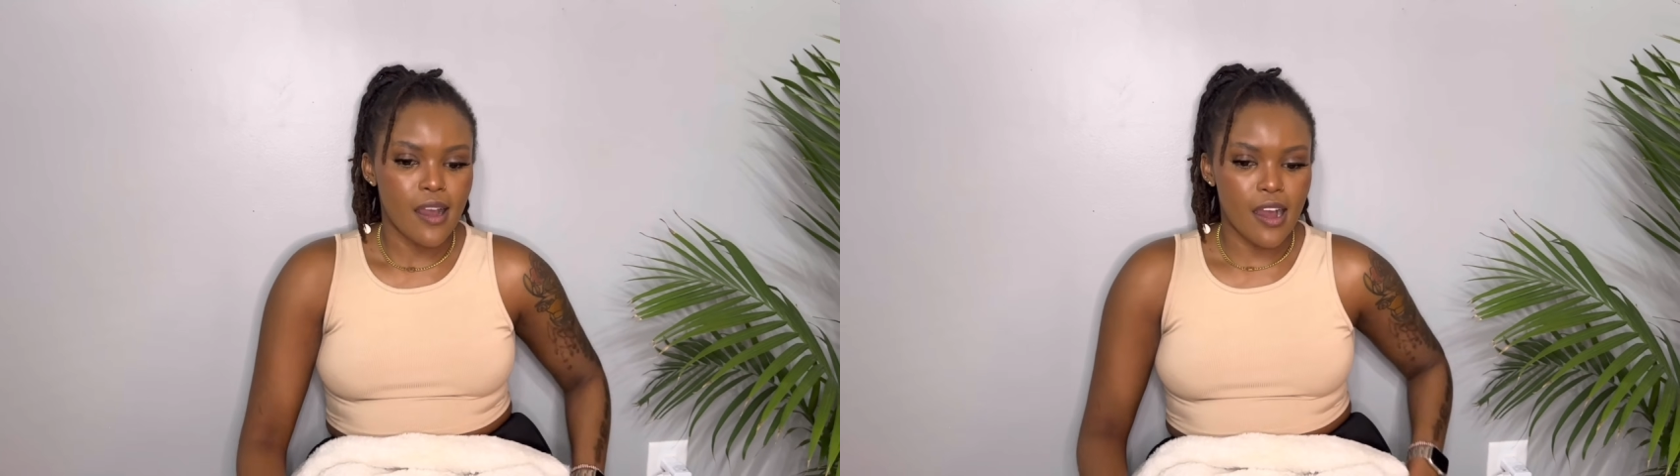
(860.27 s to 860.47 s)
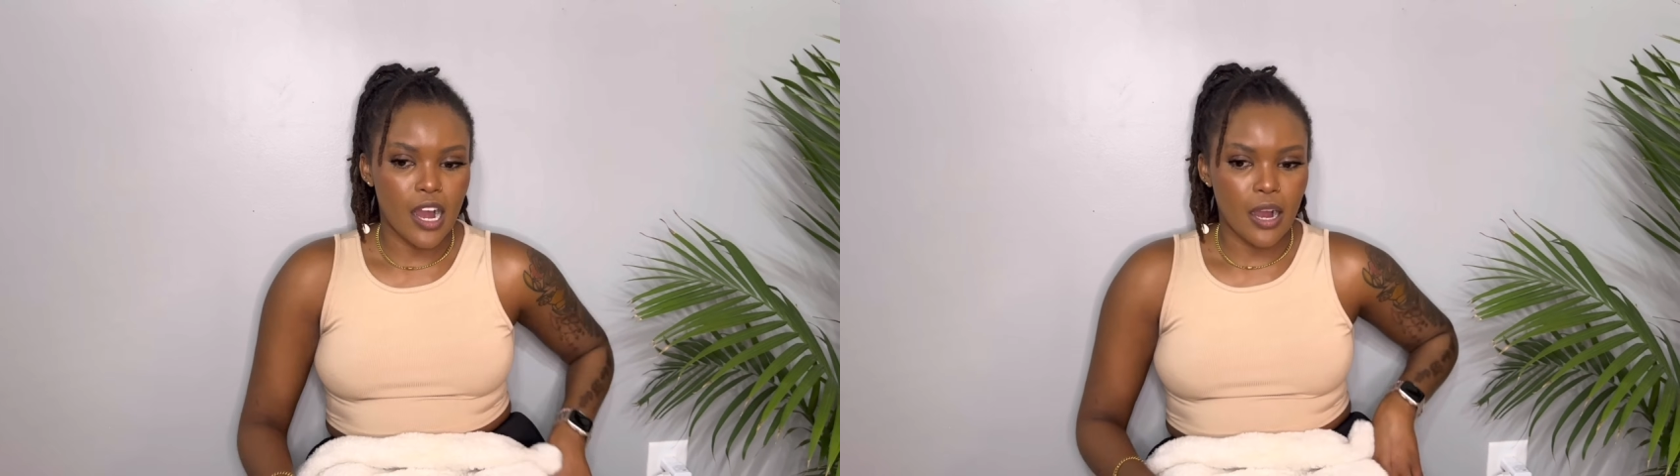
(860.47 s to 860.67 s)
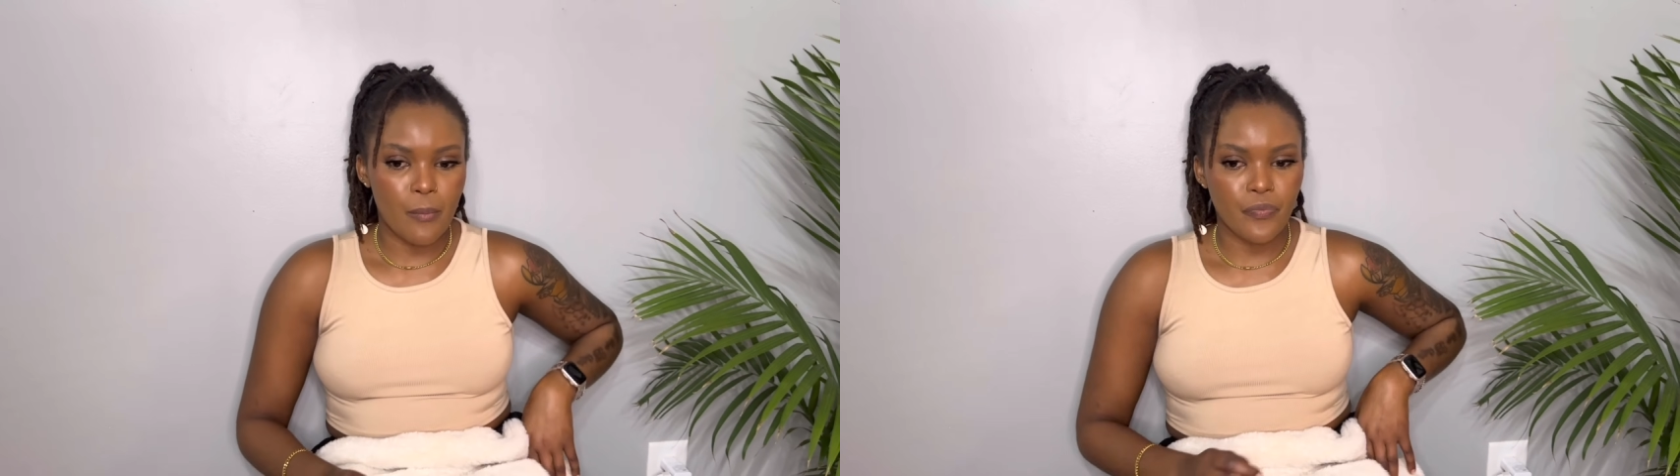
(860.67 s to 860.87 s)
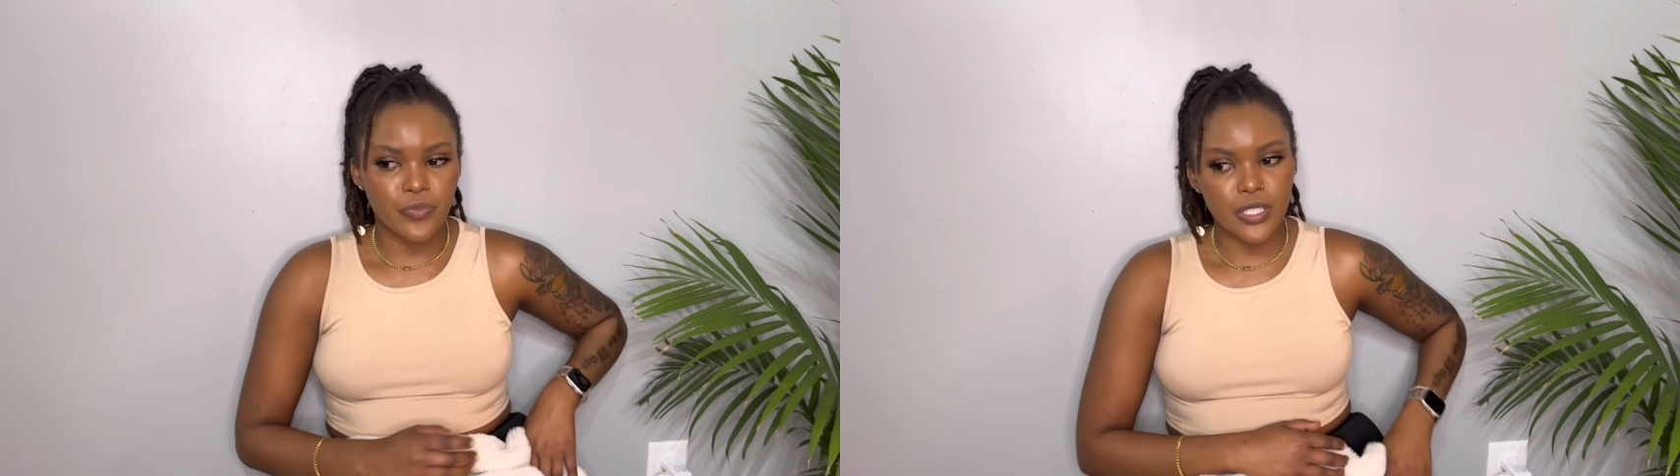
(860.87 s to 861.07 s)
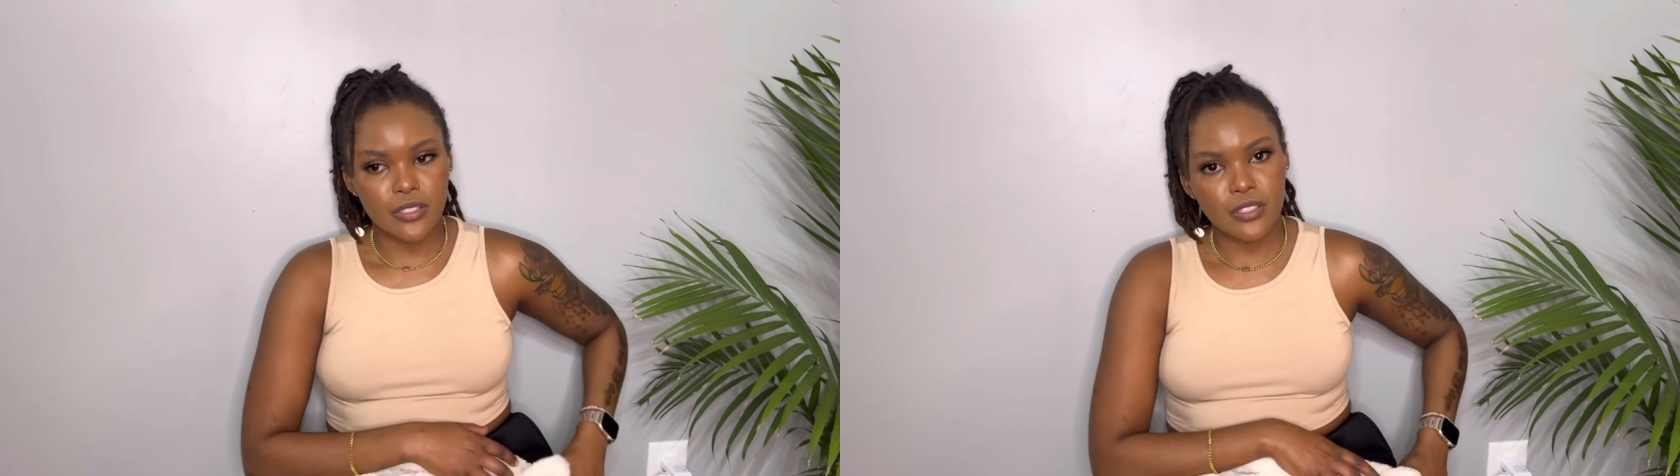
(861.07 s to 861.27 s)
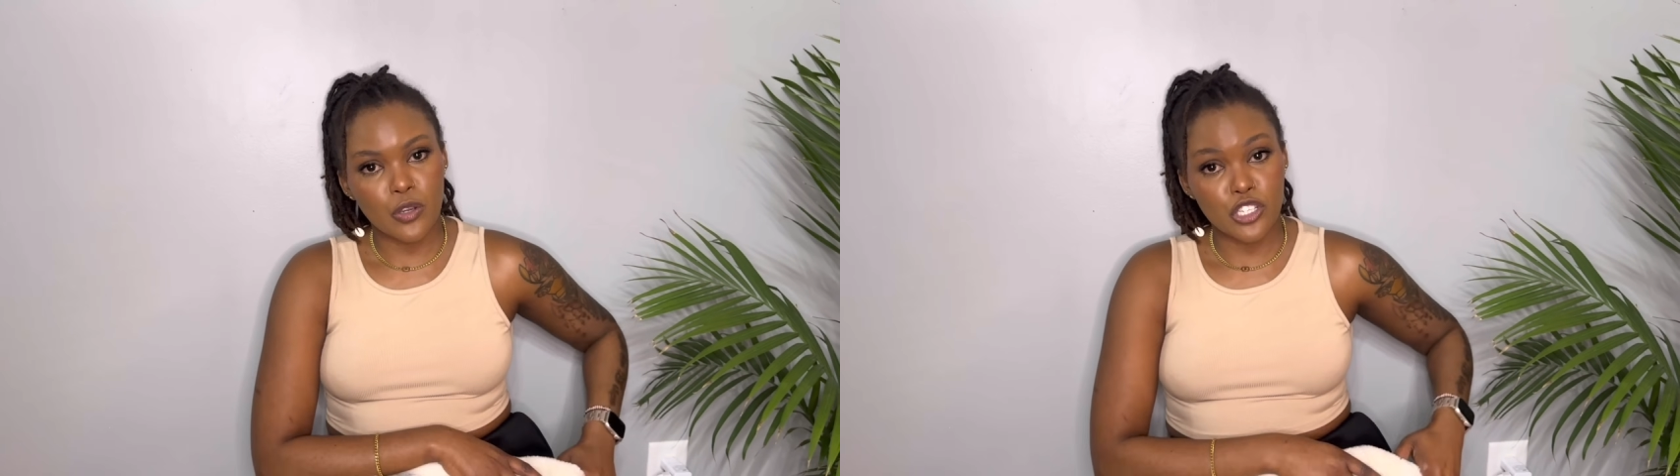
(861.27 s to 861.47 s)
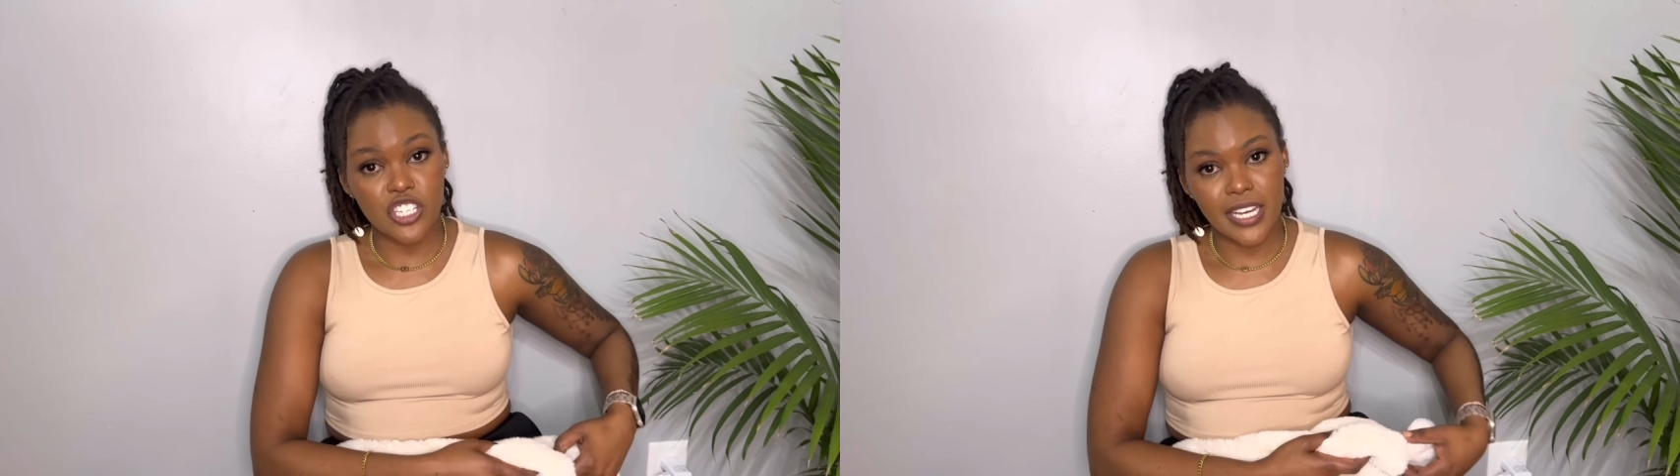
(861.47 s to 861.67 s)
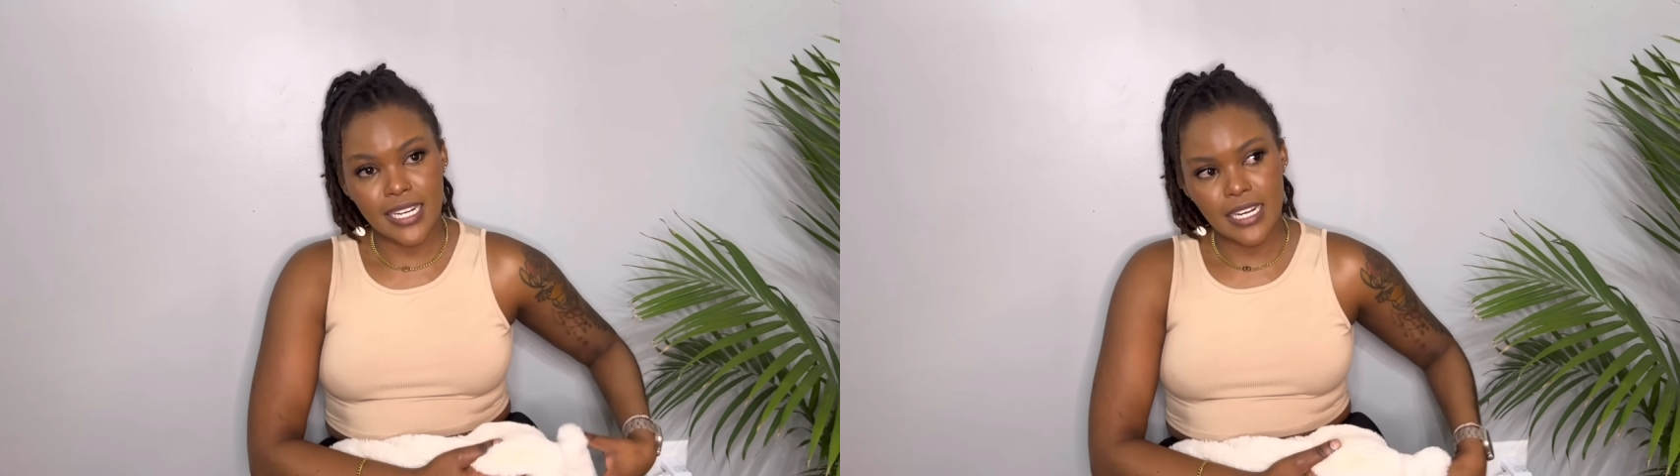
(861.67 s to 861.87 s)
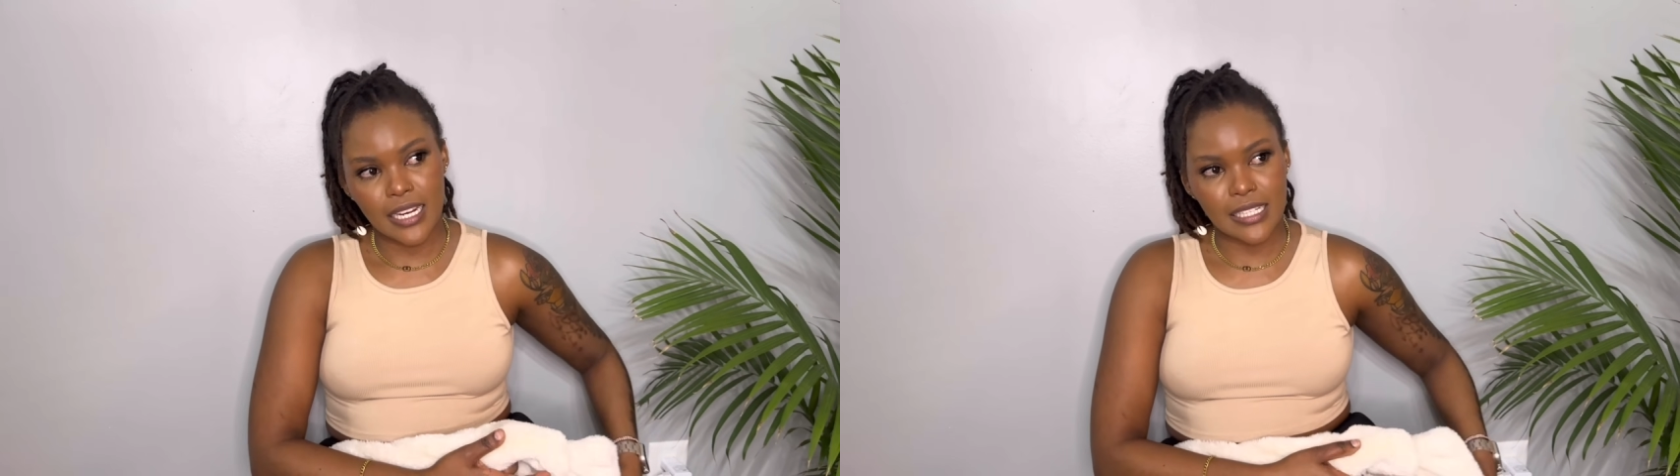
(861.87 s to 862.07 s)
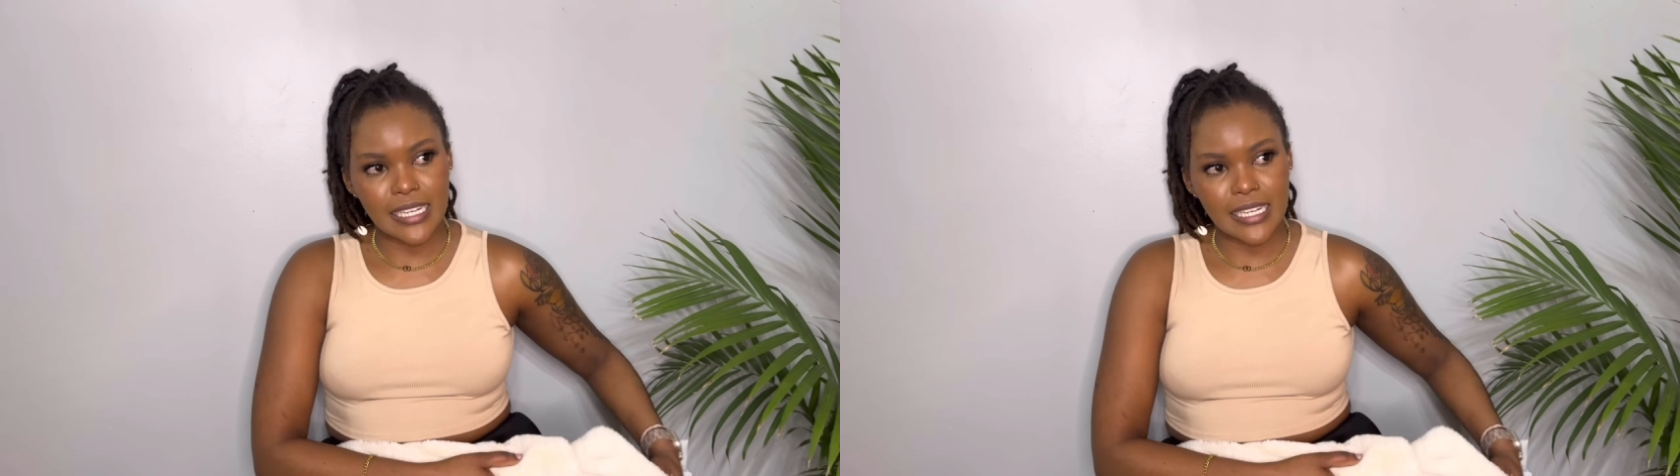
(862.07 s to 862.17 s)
Um, so she had at